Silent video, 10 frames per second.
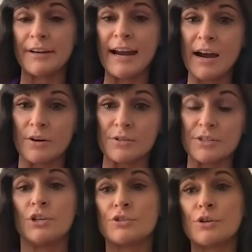
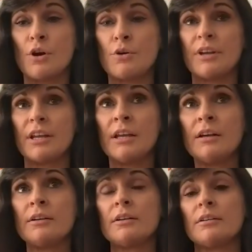in-house. So
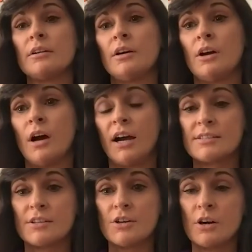in
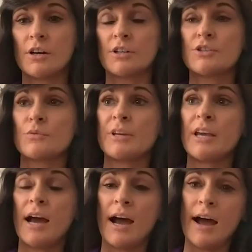Hudson Yards,
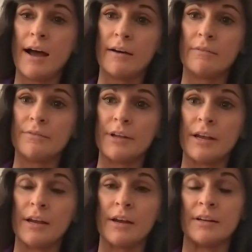we have
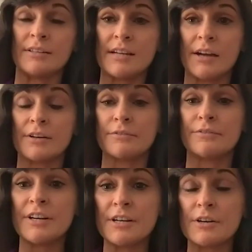an
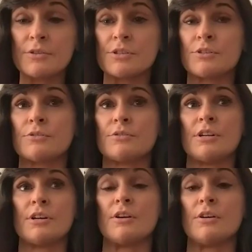entire video
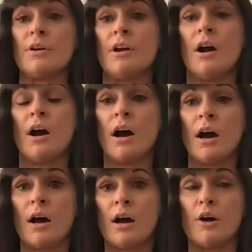studio,
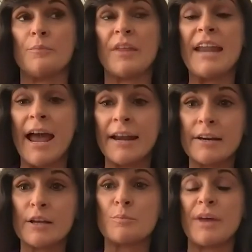an
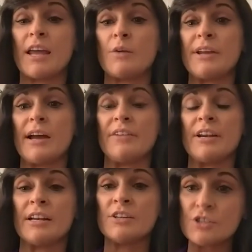editing bay, we
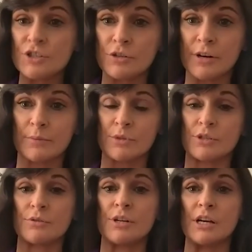have an
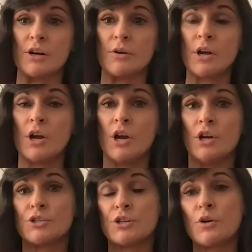Instagram studio.
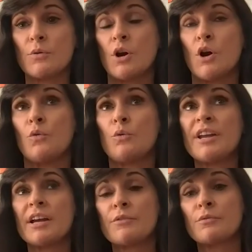So
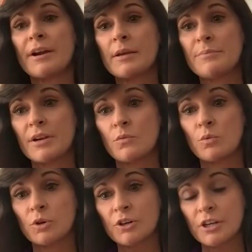we have already
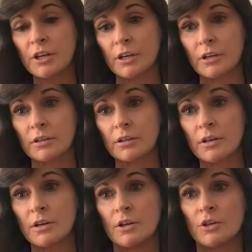been working